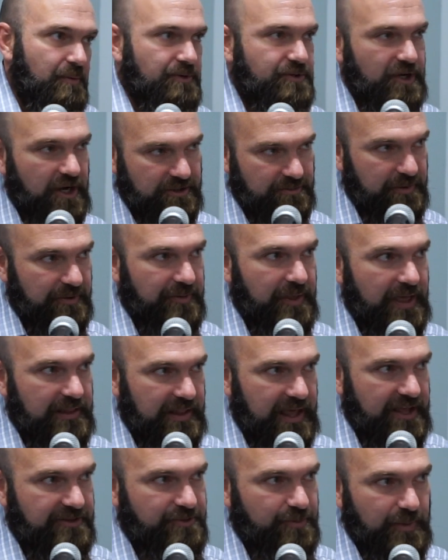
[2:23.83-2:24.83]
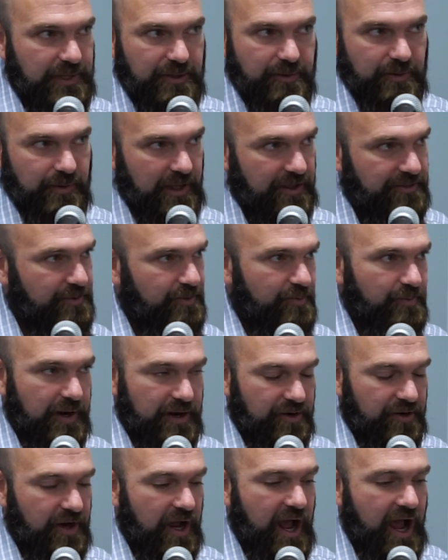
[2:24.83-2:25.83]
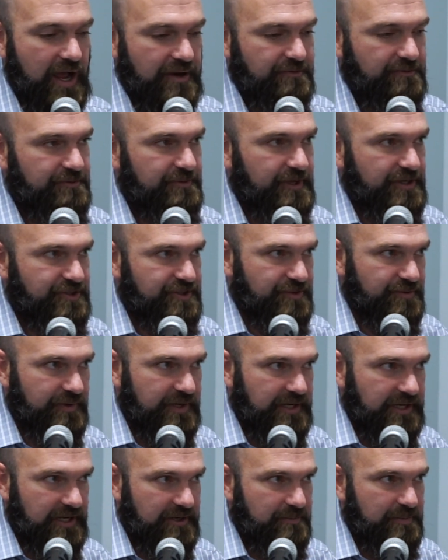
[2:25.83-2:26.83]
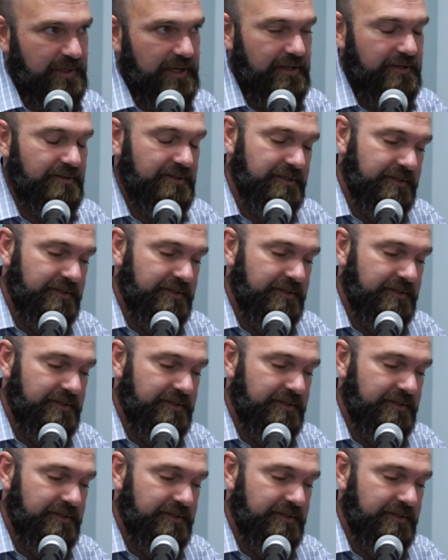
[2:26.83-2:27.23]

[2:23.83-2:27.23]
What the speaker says: We talked about that last week. We got the record hot inflation reading, but